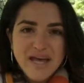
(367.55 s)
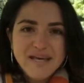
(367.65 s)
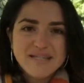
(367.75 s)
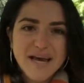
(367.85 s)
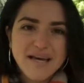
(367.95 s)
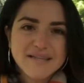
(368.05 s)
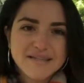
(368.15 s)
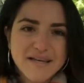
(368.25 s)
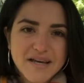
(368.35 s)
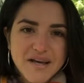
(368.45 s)
It
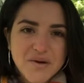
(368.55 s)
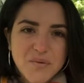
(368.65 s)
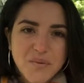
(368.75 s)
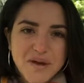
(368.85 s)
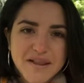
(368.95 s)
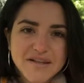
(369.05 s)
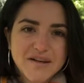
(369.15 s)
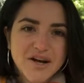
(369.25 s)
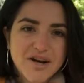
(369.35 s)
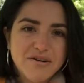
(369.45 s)
takes will and
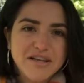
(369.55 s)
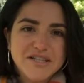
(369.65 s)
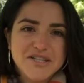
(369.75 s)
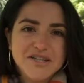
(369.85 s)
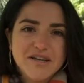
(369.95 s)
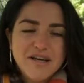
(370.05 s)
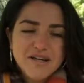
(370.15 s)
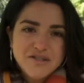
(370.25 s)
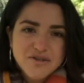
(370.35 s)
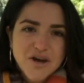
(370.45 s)
courage
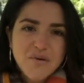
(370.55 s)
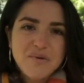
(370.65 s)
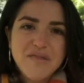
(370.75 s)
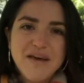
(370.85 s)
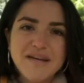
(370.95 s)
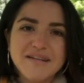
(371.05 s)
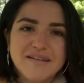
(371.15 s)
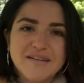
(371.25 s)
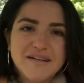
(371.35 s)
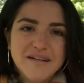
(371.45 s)
to go within
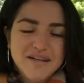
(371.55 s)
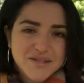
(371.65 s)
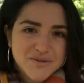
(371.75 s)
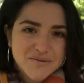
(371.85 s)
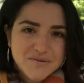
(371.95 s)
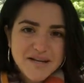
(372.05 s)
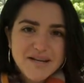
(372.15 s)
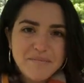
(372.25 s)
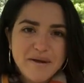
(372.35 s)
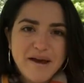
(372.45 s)
and to
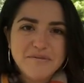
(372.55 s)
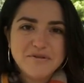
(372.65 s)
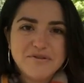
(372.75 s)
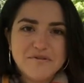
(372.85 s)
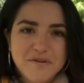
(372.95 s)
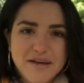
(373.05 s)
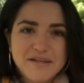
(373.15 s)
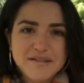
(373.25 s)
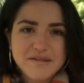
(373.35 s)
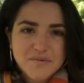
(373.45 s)
really be able to
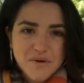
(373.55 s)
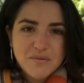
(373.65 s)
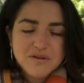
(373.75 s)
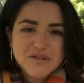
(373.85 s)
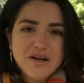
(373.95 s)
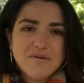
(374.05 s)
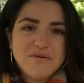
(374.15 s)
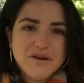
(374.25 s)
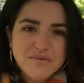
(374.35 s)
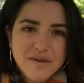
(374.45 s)
face what's going
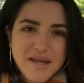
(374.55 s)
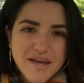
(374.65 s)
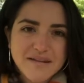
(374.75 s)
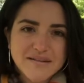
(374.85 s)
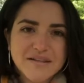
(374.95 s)
on within,